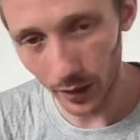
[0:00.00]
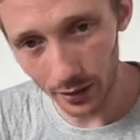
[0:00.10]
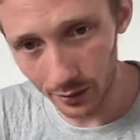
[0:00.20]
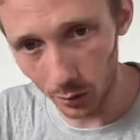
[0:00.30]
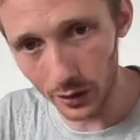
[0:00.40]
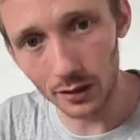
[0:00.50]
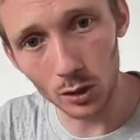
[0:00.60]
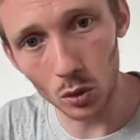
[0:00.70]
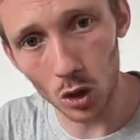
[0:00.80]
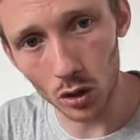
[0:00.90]
So these two
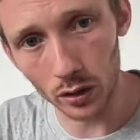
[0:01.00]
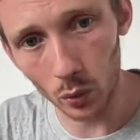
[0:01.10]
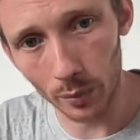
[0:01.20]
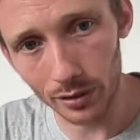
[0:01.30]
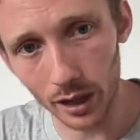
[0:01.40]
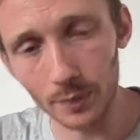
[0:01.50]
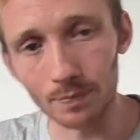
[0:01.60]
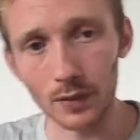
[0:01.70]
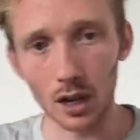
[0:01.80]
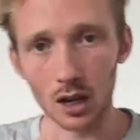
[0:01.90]
are going on the website.
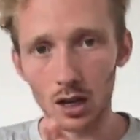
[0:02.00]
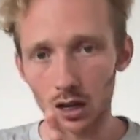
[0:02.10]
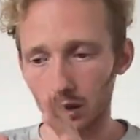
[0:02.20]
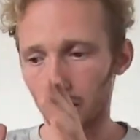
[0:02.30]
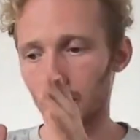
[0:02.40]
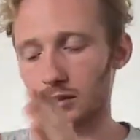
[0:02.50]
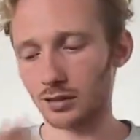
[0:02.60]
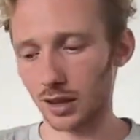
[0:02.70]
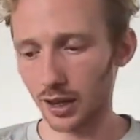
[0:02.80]
This is